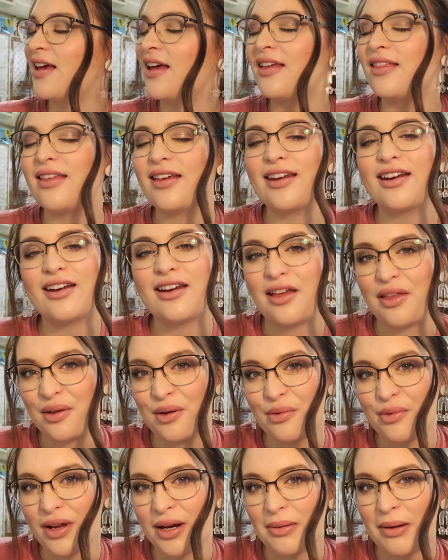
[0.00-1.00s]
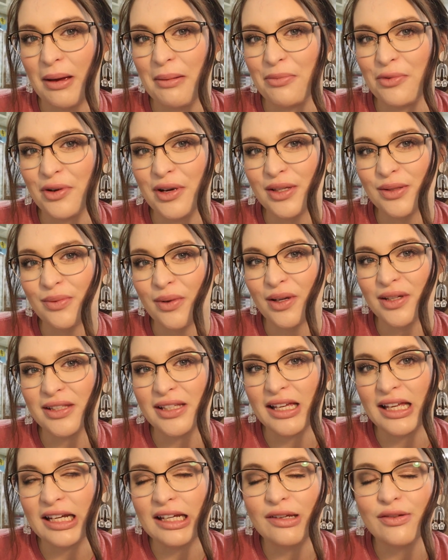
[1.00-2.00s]
And then another one of my boys walked
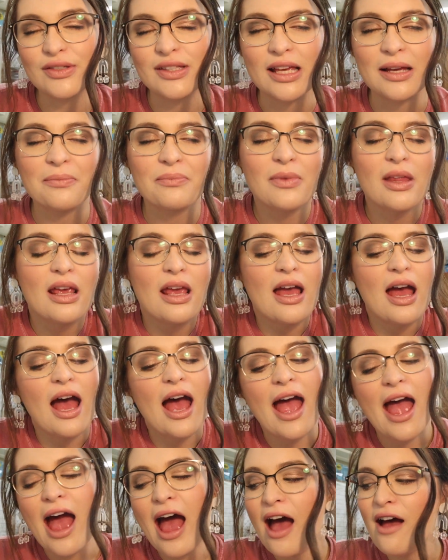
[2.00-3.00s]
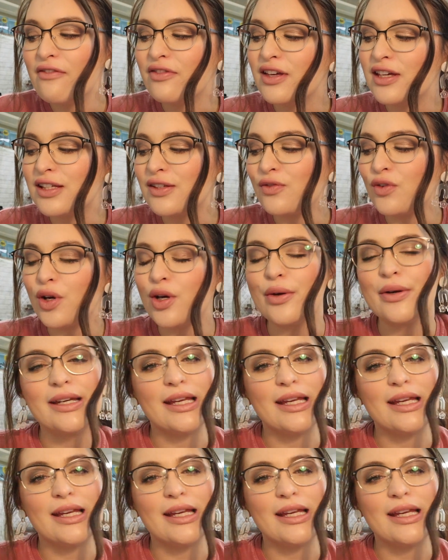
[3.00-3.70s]
in, and he was like, "I have these for you."